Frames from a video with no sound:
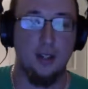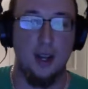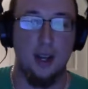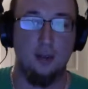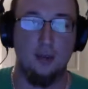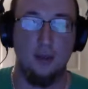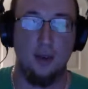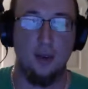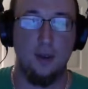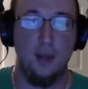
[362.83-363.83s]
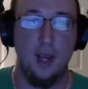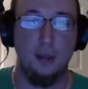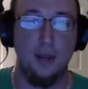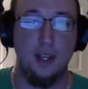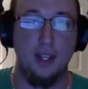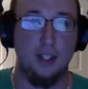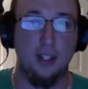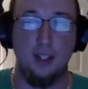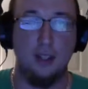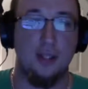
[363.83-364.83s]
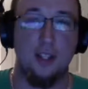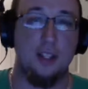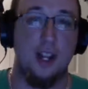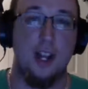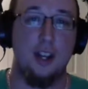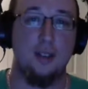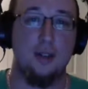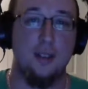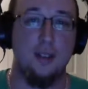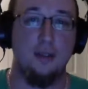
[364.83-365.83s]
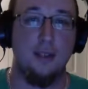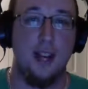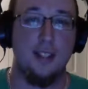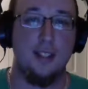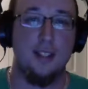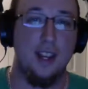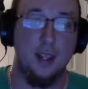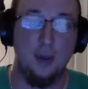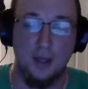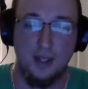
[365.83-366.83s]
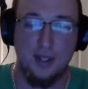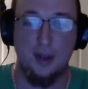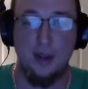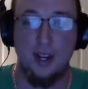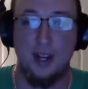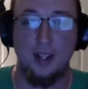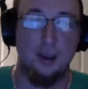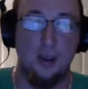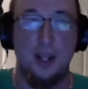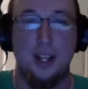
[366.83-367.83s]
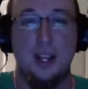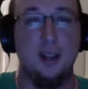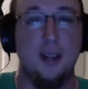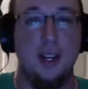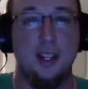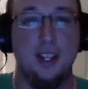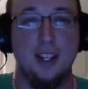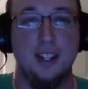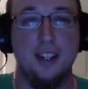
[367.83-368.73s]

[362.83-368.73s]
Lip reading: you had full AP and just used the shit out of bats. And then once that ran out, you ran the hell around again